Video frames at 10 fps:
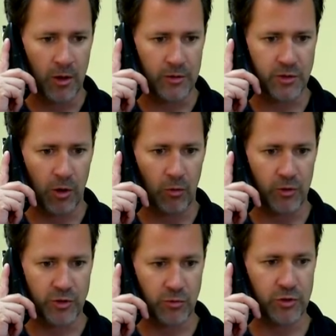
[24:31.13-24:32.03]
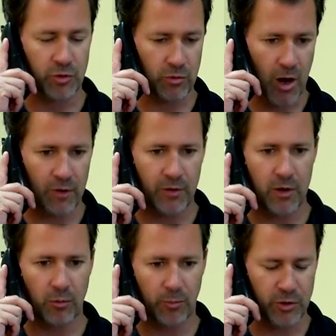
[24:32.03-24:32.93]
So as soon as you arrive
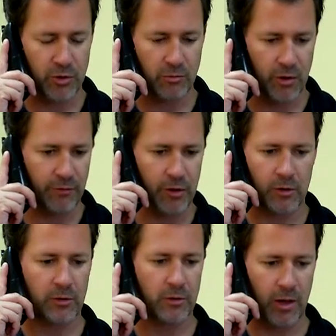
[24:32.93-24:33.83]
here, we'll put you in a rental vehicle,